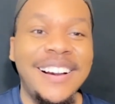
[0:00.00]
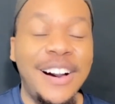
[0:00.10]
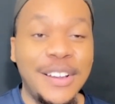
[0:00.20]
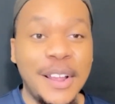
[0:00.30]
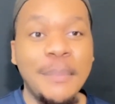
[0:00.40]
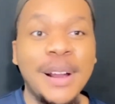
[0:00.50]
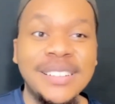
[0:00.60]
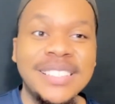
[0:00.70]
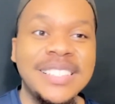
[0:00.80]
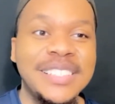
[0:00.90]
on an
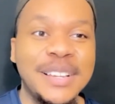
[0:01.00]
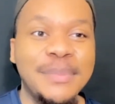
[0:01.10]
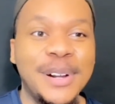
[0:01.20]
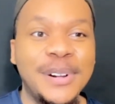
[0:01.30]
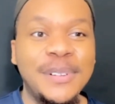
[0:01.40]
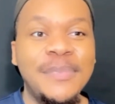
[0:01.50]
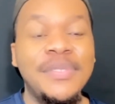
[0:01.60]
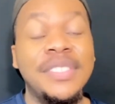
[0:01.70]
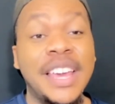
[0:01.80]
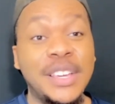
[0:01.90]
emergency demo,
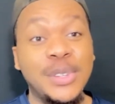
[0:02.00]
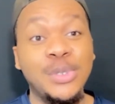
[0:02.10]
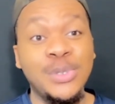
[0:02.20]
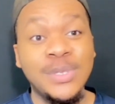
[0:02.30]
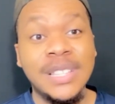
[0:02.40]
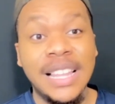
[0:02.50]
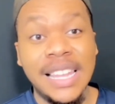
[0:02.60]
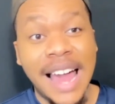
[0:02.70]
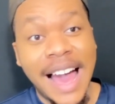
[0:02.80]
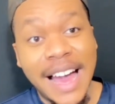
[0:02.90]
they use
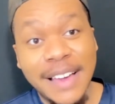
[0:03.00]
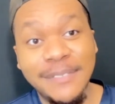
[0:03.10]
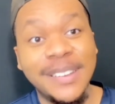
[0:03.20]
live